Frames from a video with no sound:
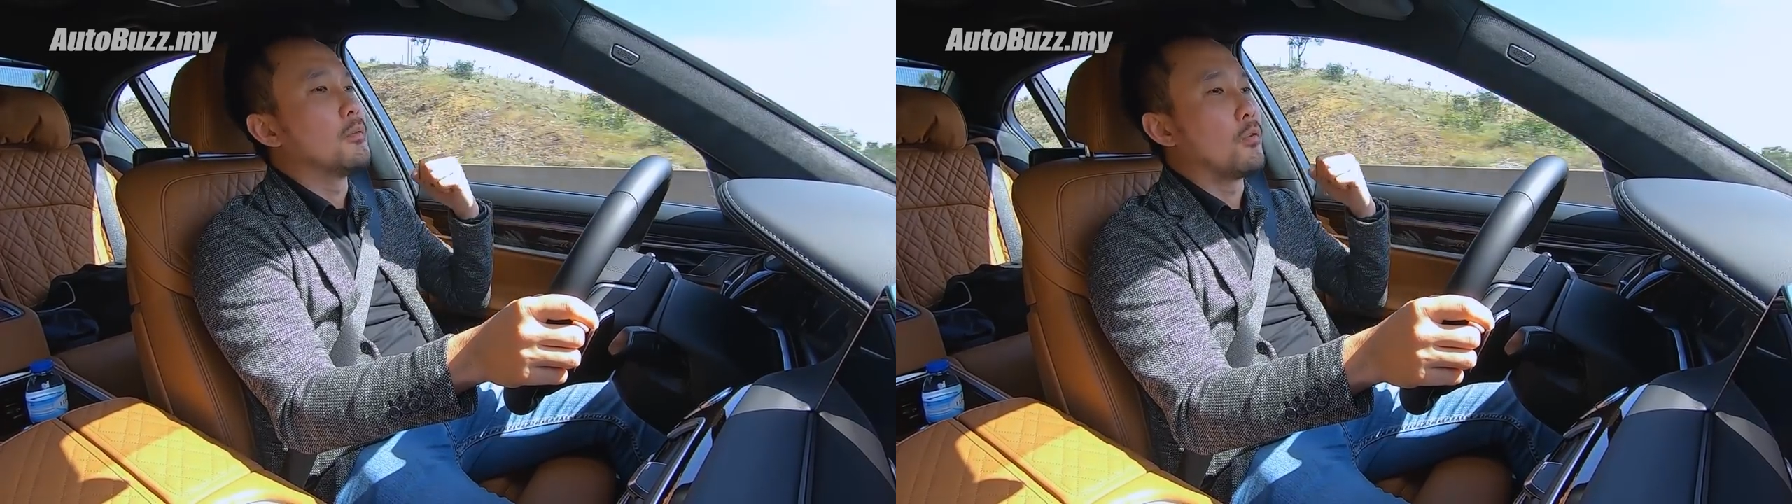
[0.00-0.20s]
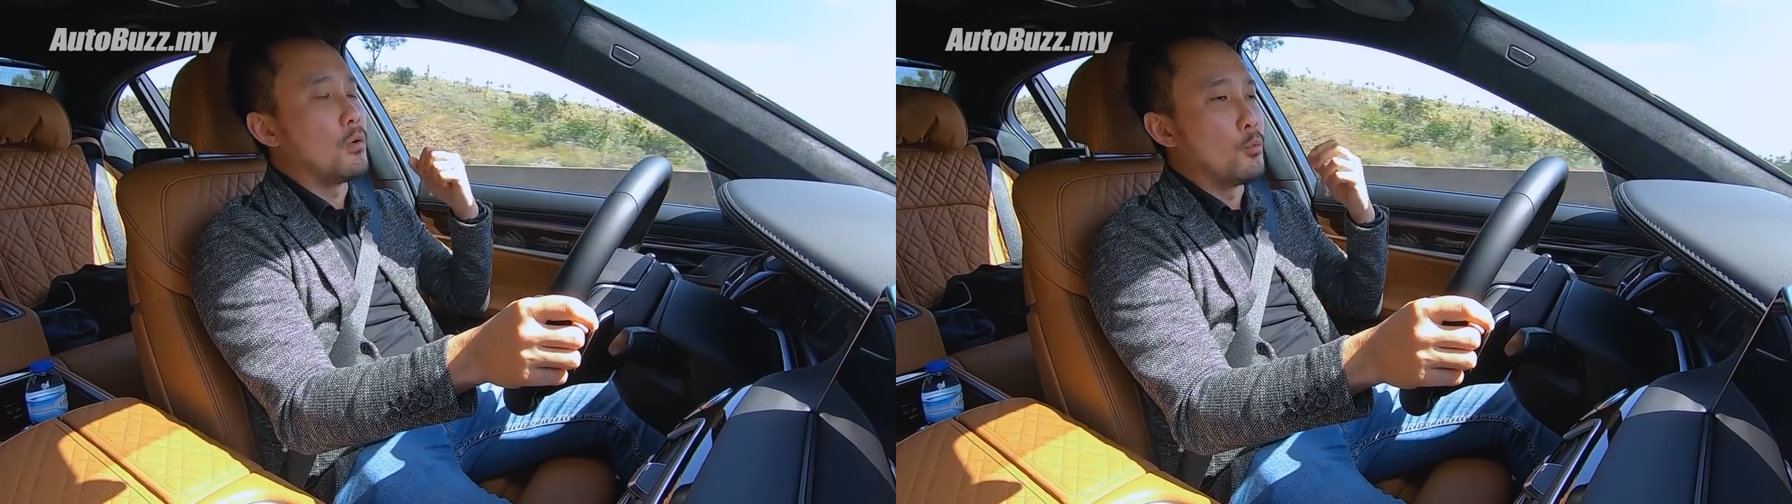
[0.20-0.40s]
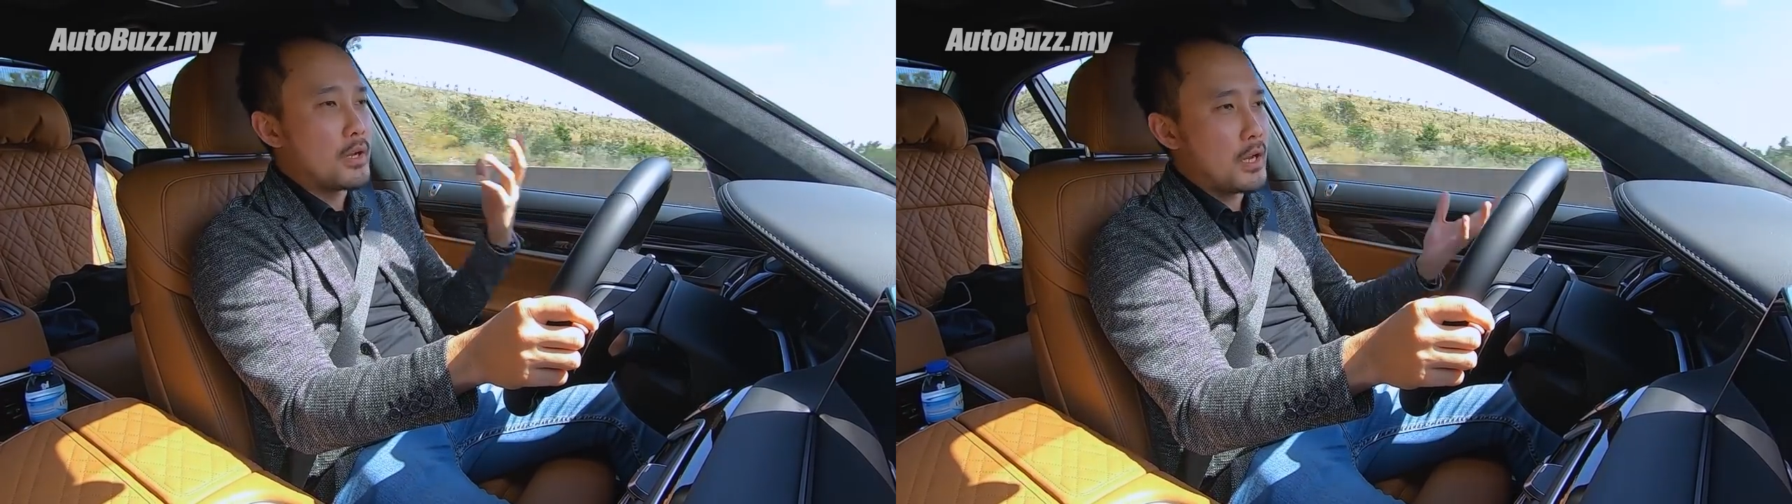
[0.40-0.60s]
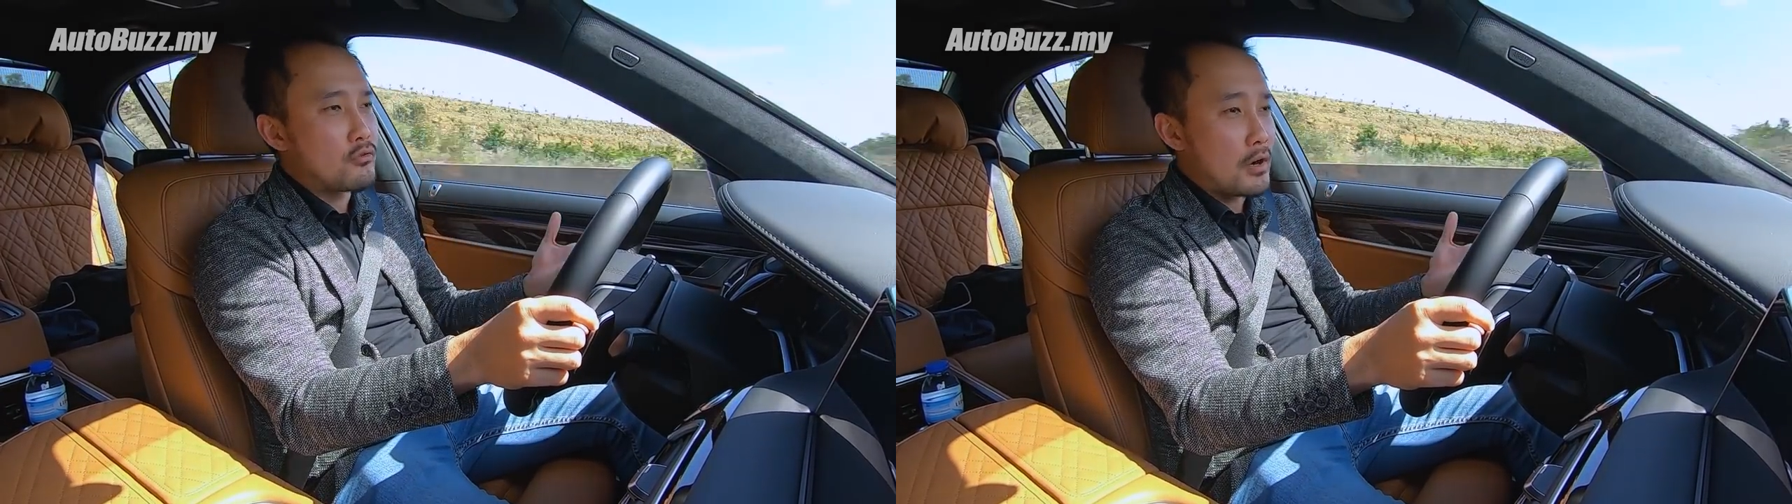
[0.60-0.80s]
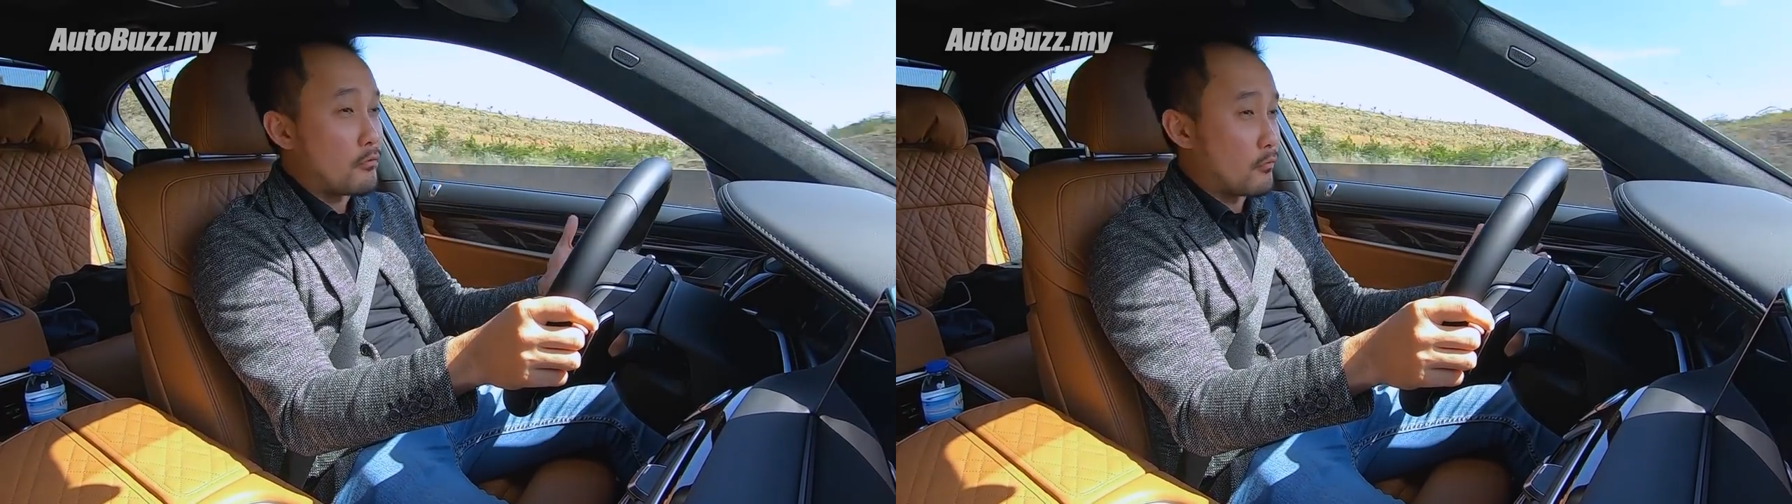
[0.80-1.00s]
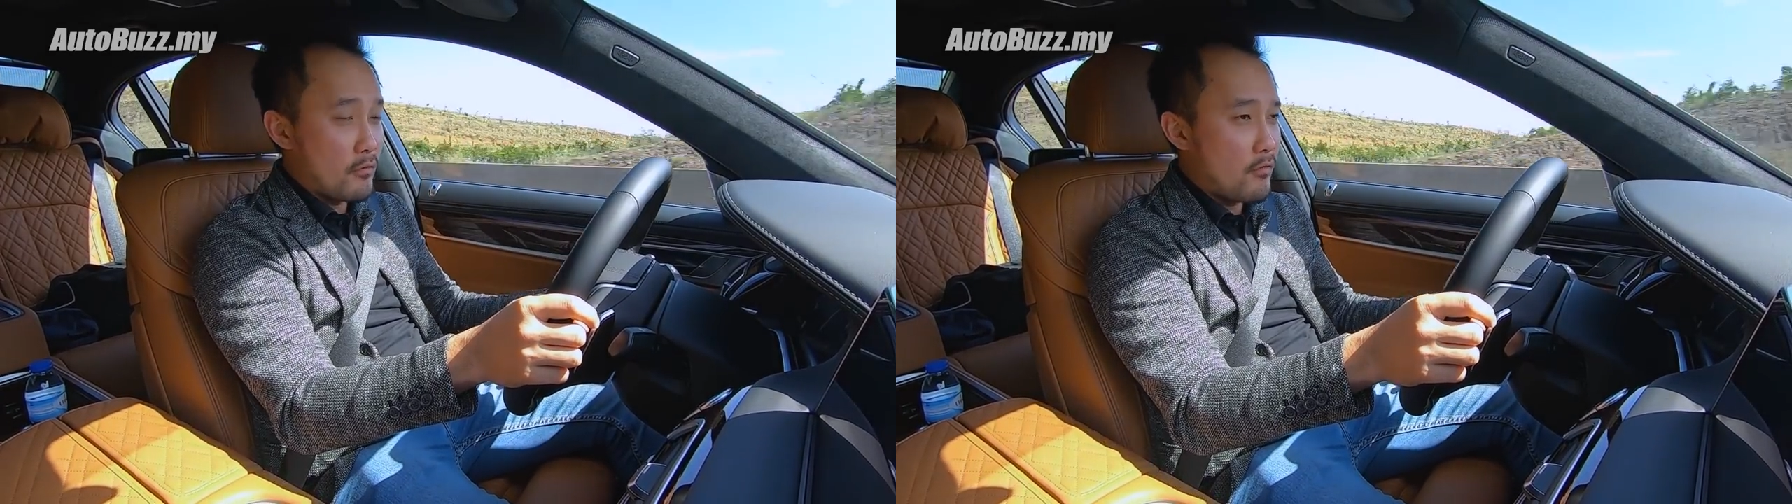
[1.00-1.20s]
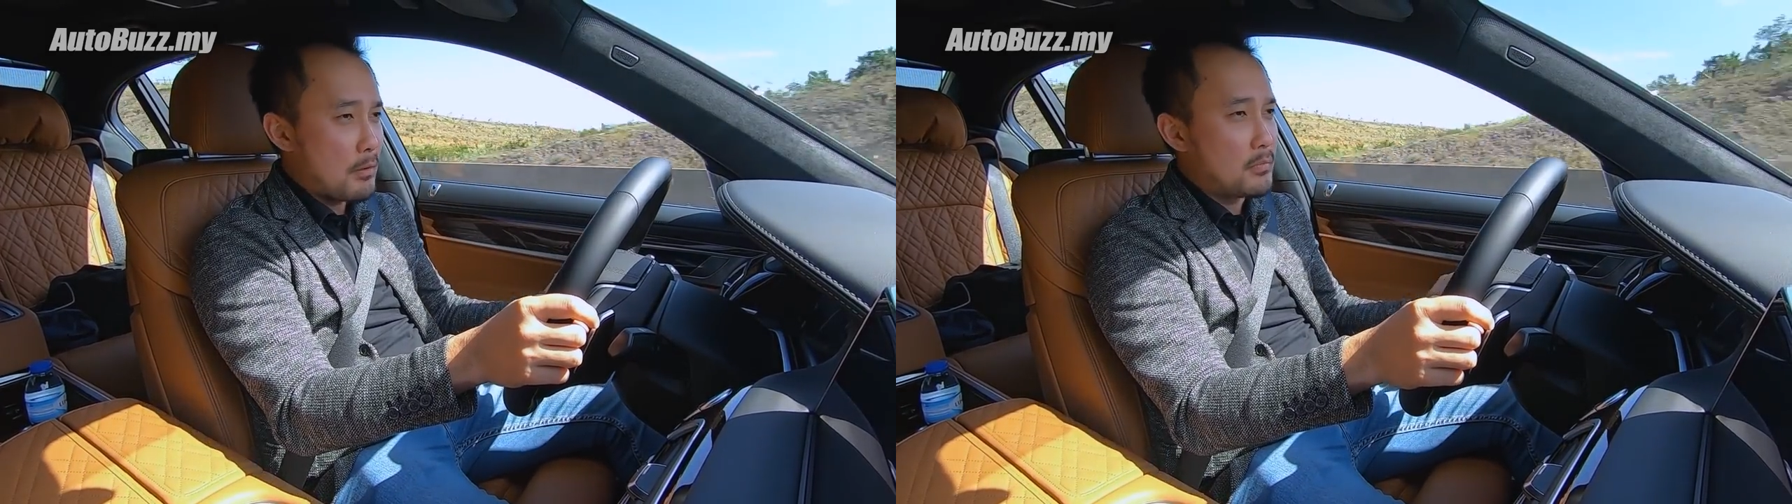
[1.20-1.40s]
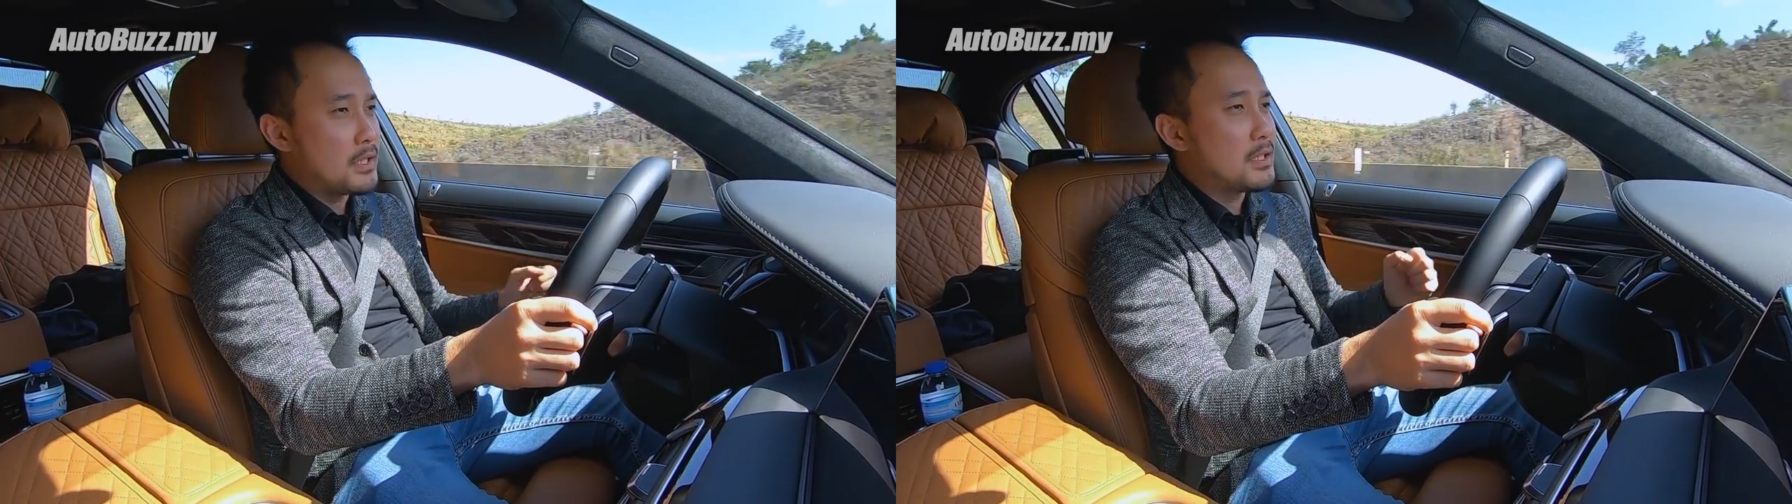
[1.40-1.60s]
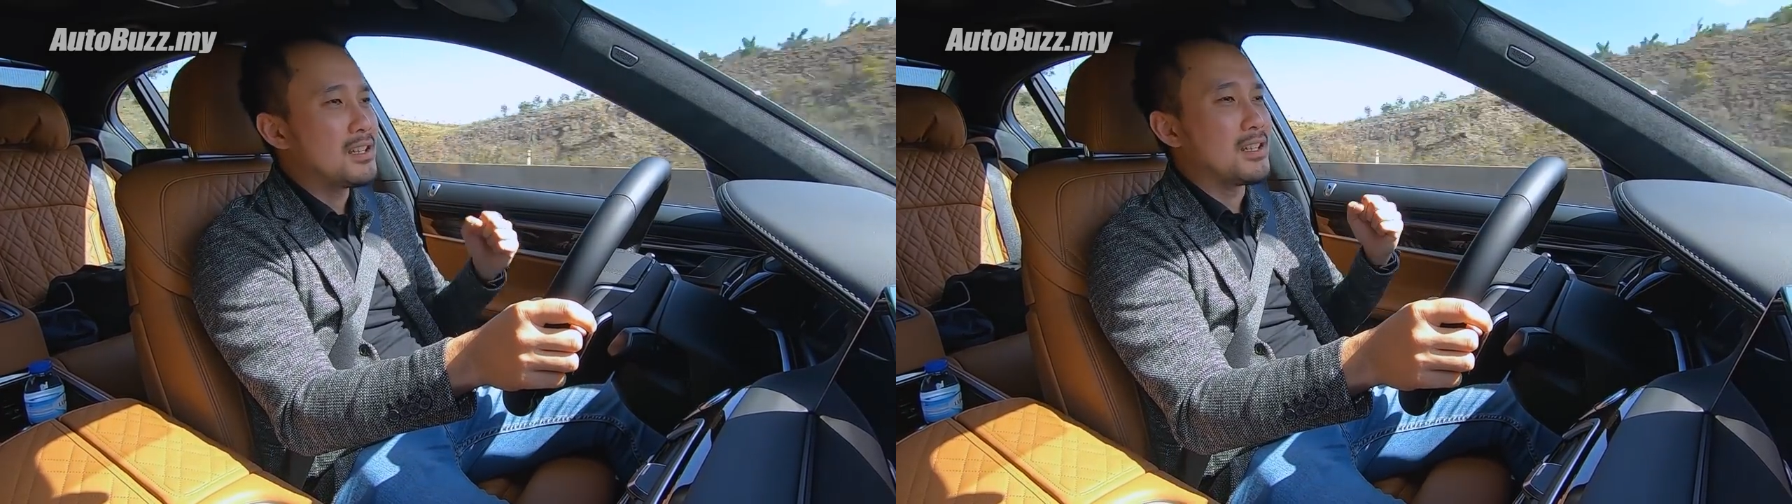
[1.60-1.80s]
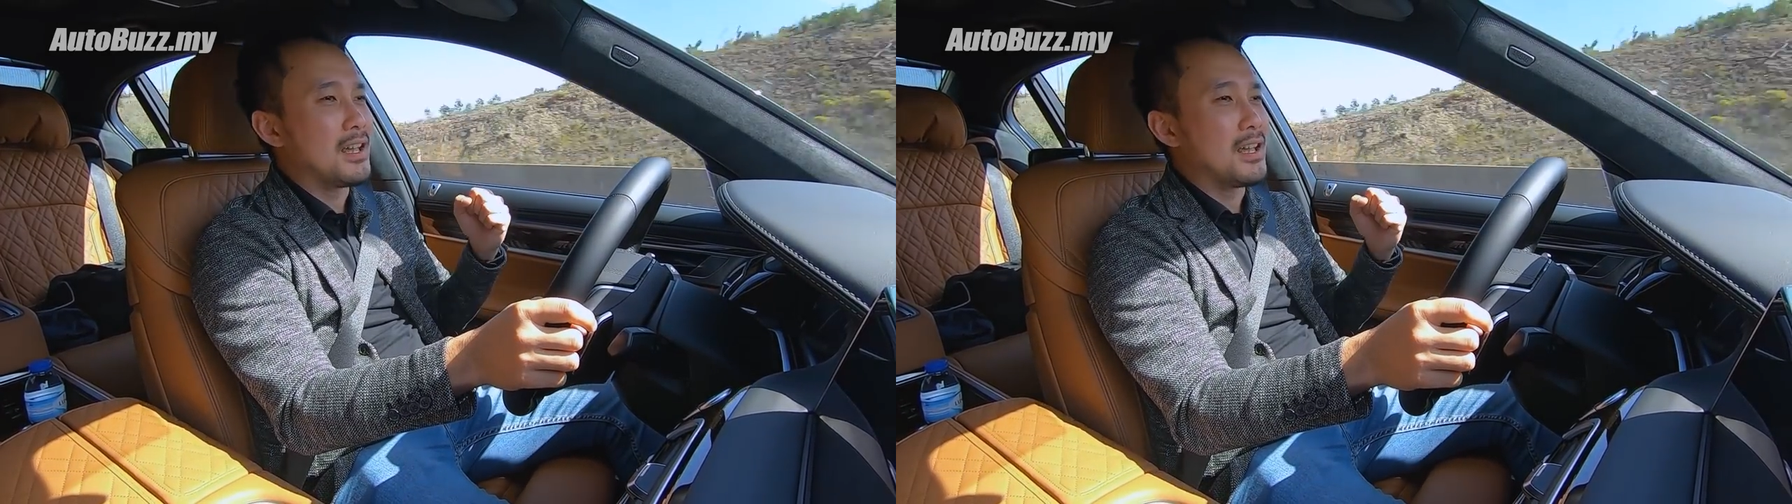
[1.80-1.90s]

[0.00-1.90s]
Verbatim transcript: for a weekend drive with your family